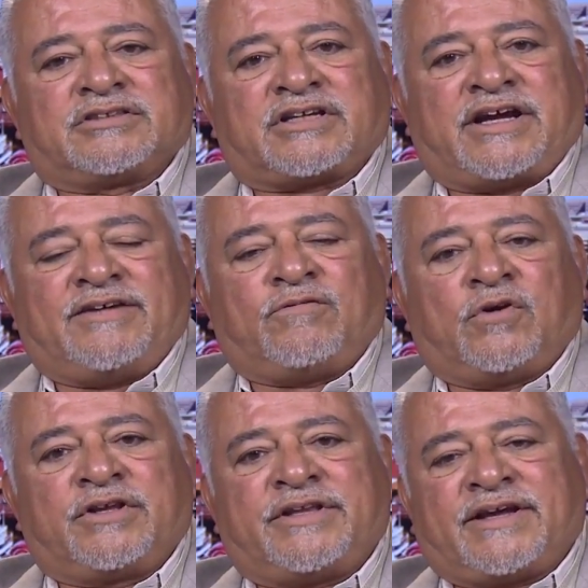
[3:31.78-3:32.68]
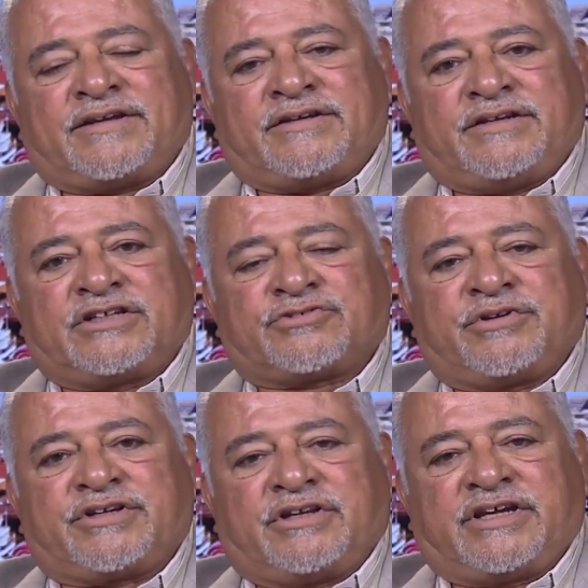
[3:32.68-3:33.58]
because I have won that
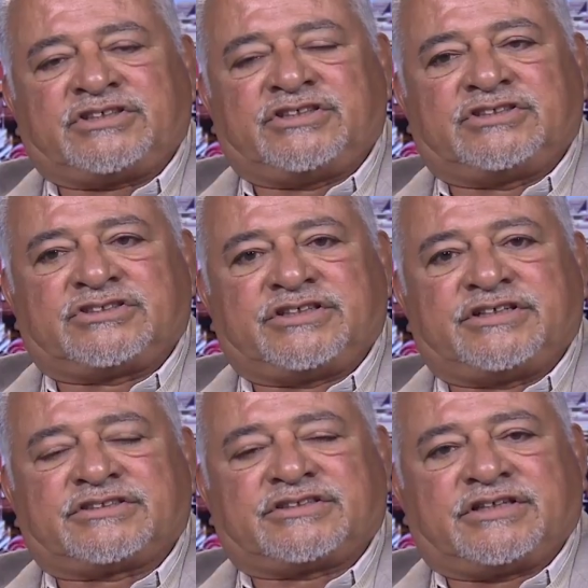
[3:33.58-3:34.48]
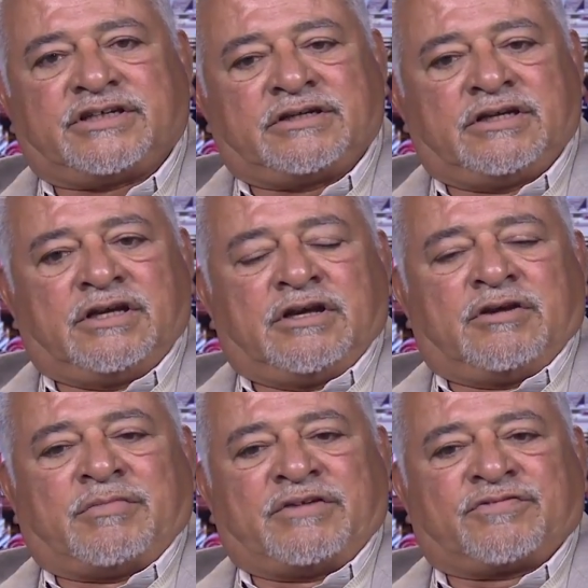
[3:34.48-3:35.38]
district election since
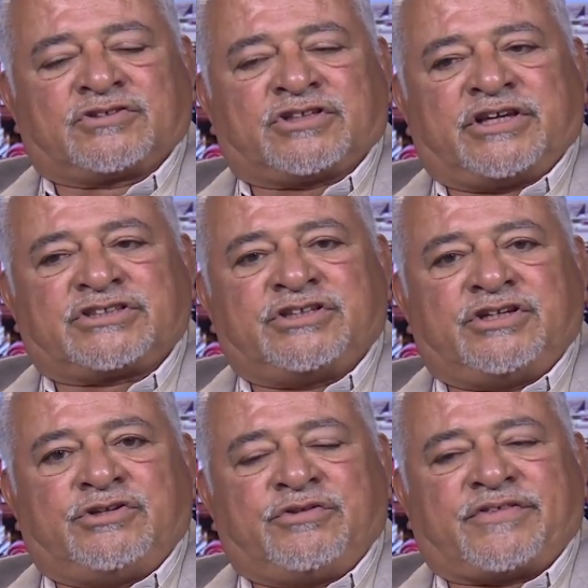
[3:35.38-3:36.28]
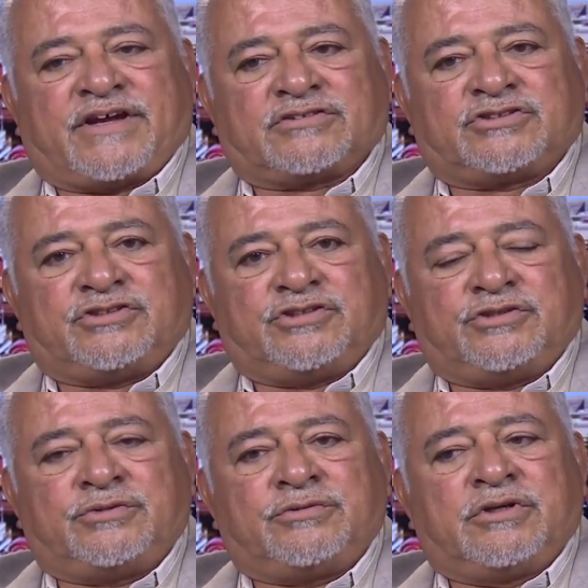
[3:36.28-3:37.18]
my first election in
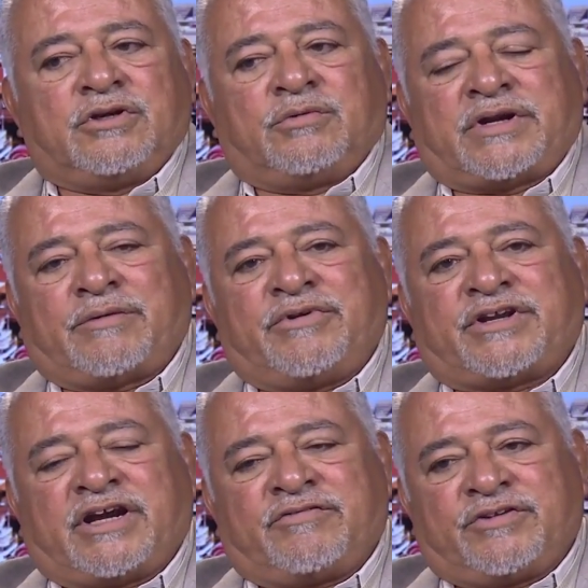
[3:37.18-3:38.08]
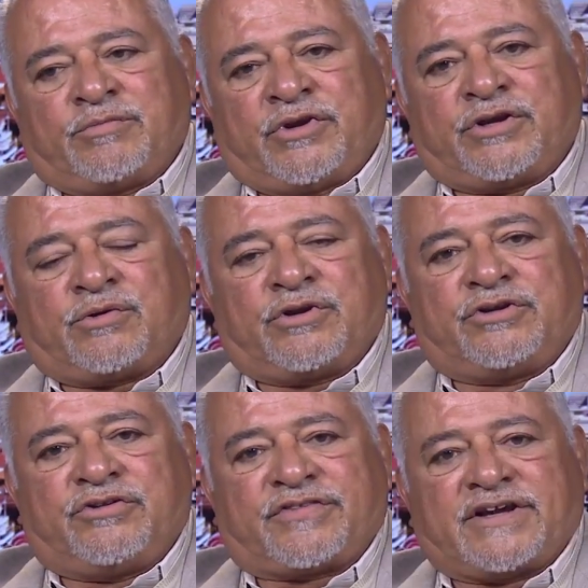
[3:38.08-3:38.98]
2002. When I retired from the Marine Corps
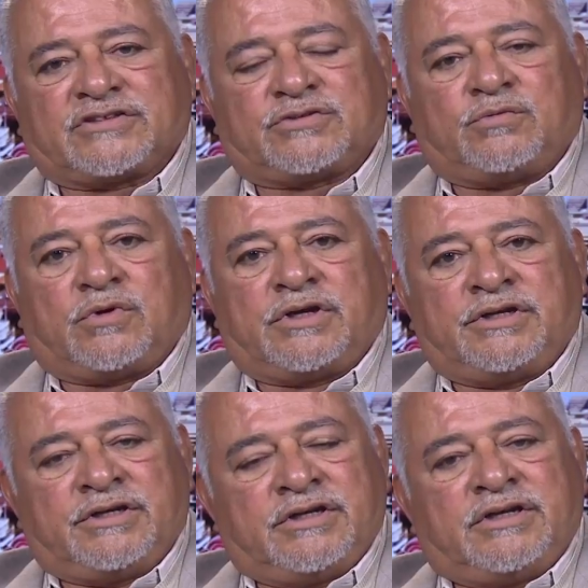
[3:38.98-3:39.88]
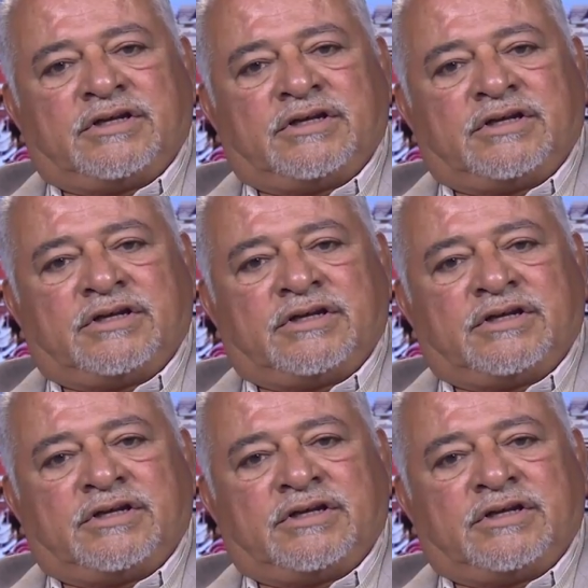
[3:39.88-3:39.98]
in 2001,